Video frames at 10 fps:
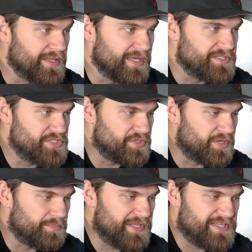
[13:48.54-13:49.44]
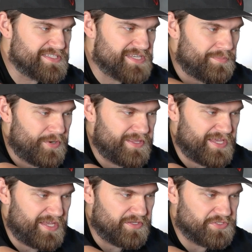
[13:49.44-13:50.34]
And then to completely separate
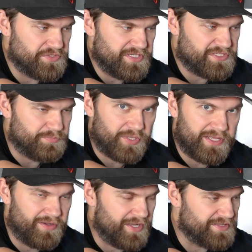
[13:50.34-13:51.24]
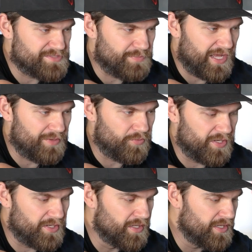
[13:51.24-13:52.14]
that, you do need to pull out on this bottom
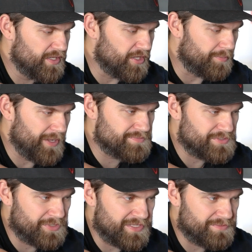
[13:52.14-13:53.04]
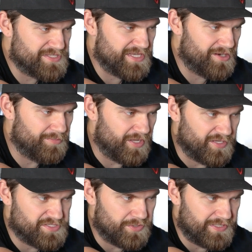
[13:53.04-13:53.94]
one. It'll pop some clips there, but
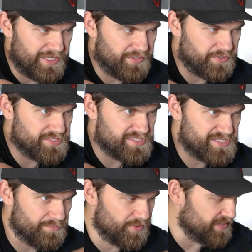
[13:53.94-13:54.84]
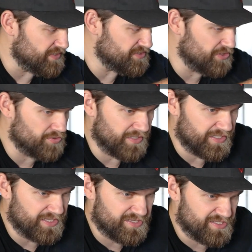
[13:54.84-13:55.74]
also allow you to separate the two
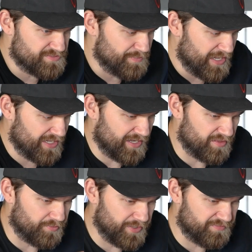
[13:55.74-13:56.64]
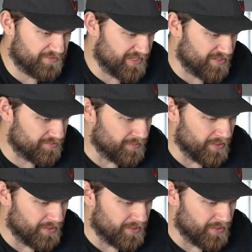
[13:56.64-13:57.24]
and get this back out of the way for now.